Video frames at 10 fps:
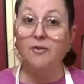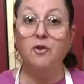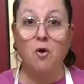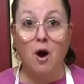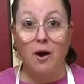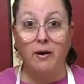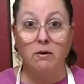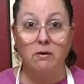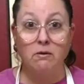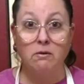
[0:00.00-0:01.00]
the dry
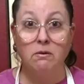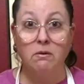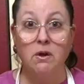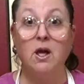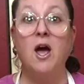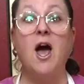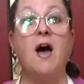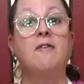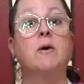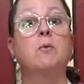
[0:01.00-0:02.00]

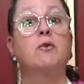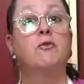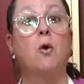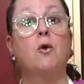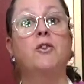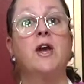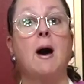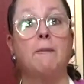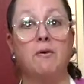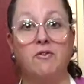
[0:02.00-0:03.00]
and then we'll fold the
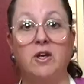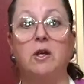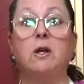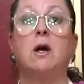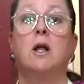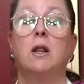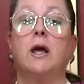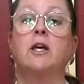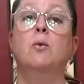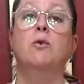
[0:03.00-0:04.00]
apples in
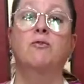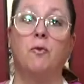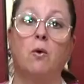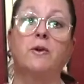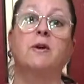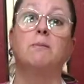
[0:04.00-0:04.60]
like you would fold in